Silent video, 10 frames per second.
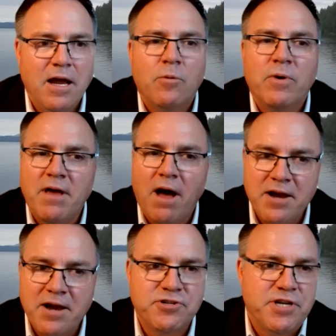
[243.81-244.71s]
With
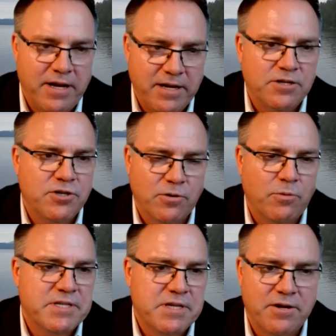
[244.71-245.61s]
hydrogen and
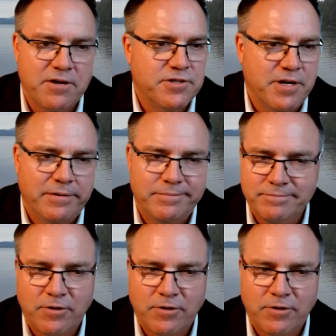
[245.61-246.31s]
turquoise hydrogen,